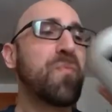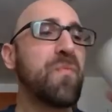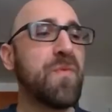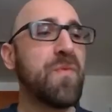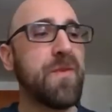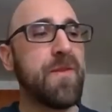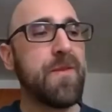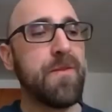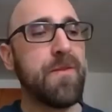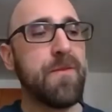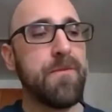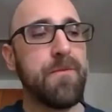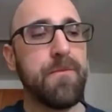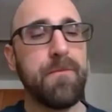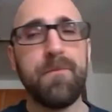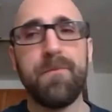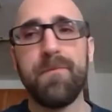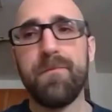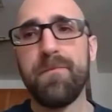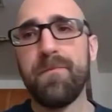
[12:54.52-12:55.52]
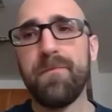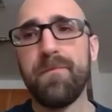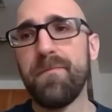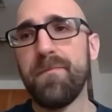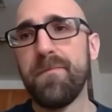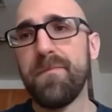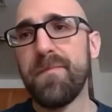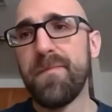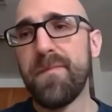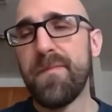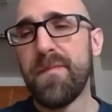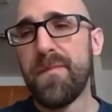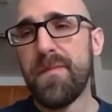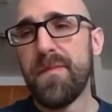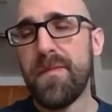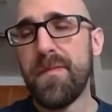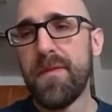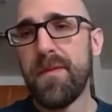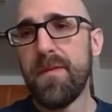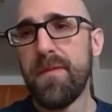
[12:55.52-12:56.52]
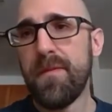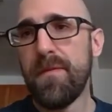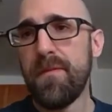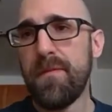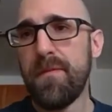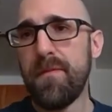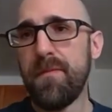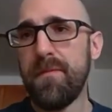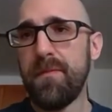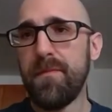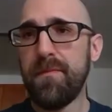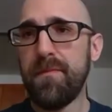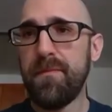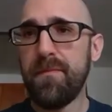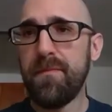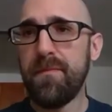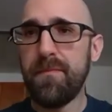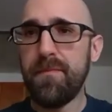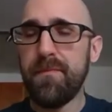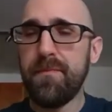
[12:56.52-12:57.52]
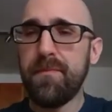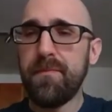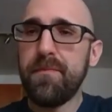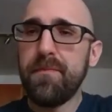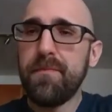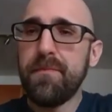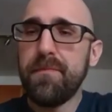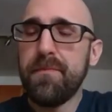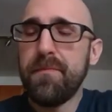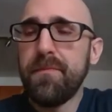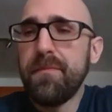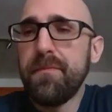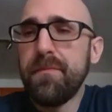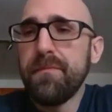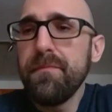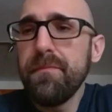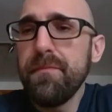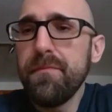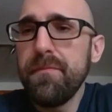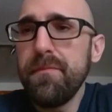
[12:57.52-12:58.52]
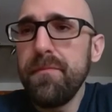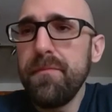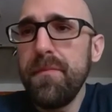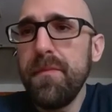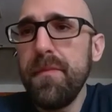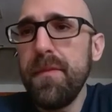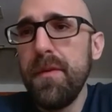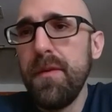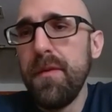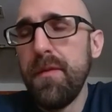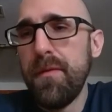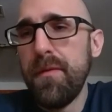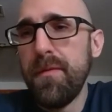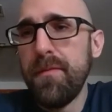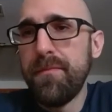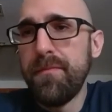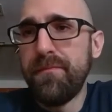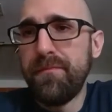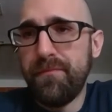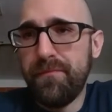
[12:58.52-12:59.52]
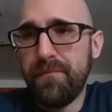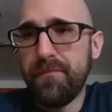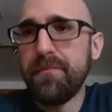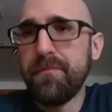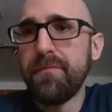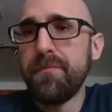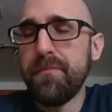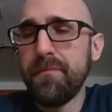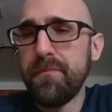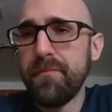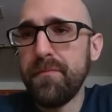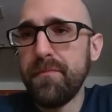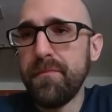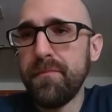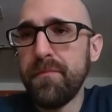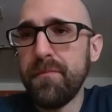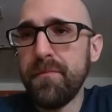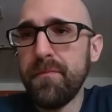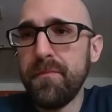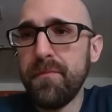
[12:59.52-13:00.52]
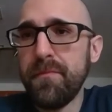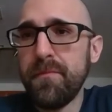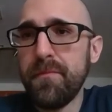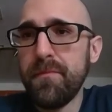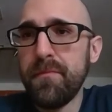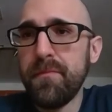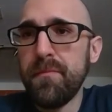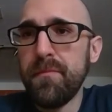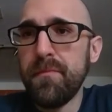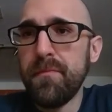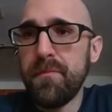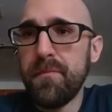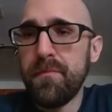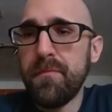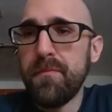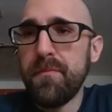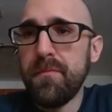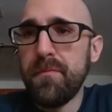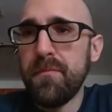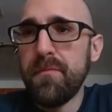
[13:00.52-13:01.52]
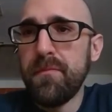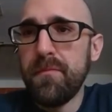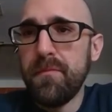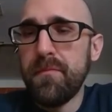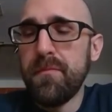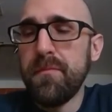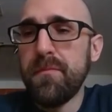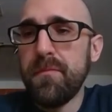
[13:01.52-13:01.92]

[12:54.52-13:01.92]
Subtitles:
No words are spoken by the person on screen.